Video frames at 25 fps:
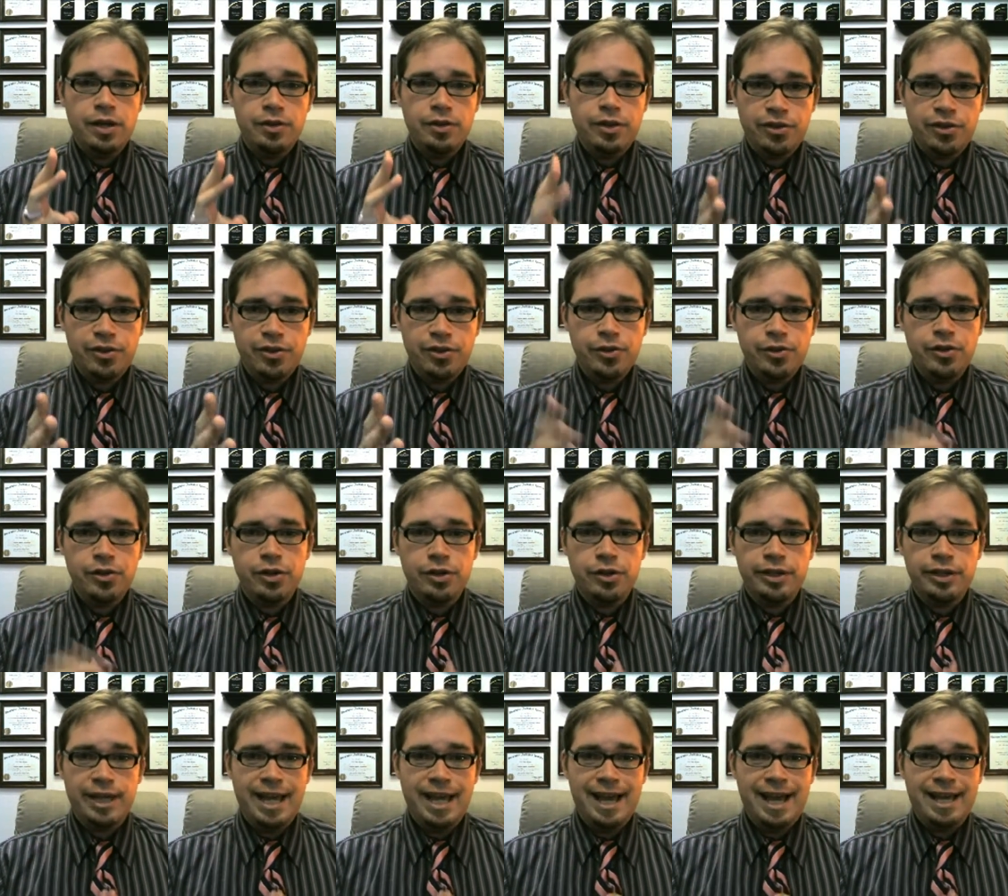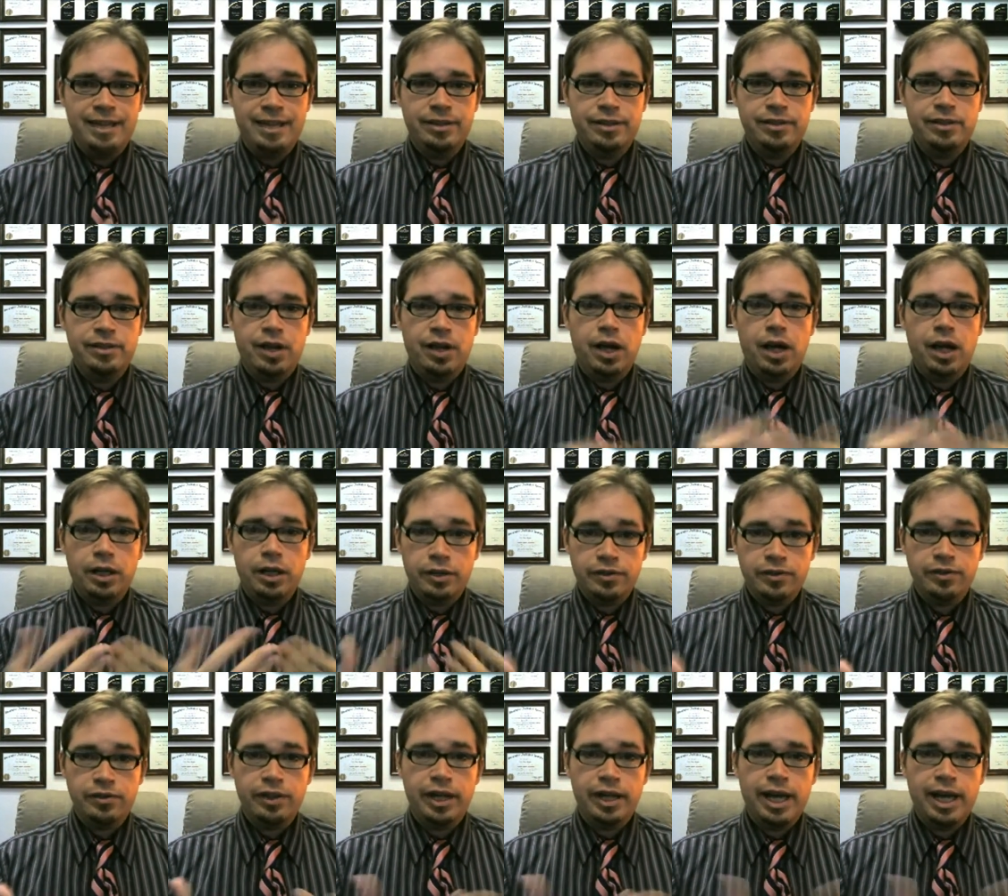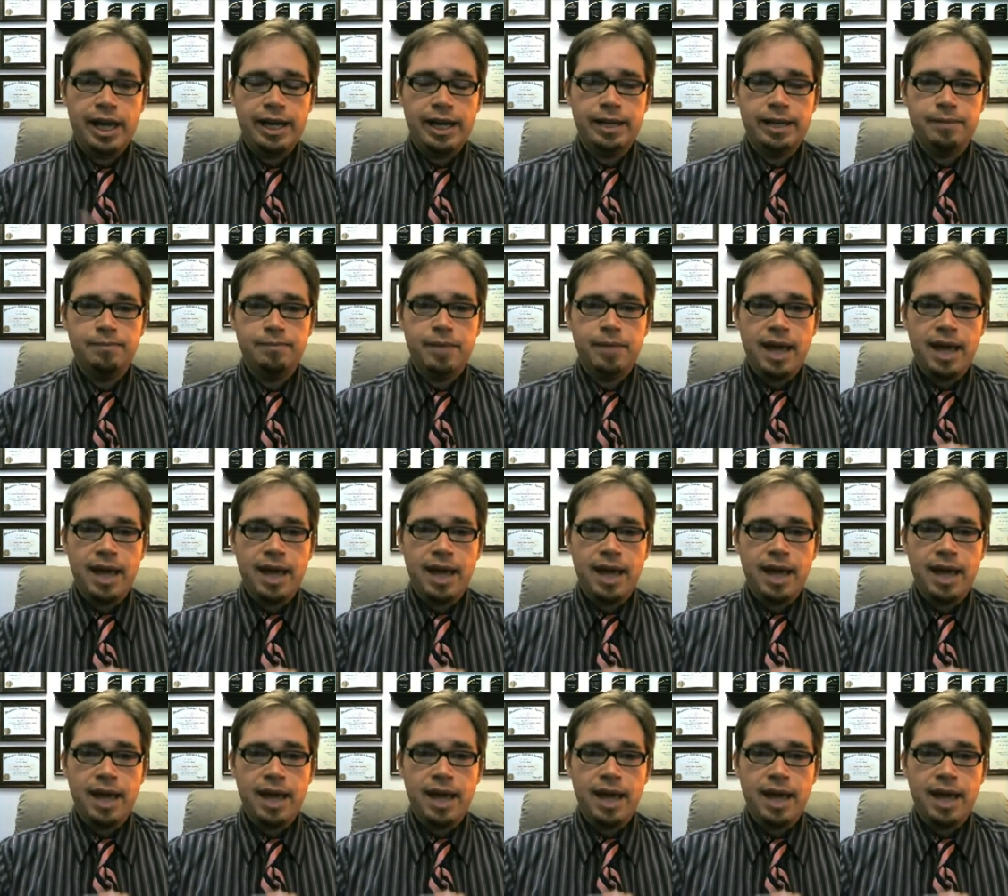The third, and honestly I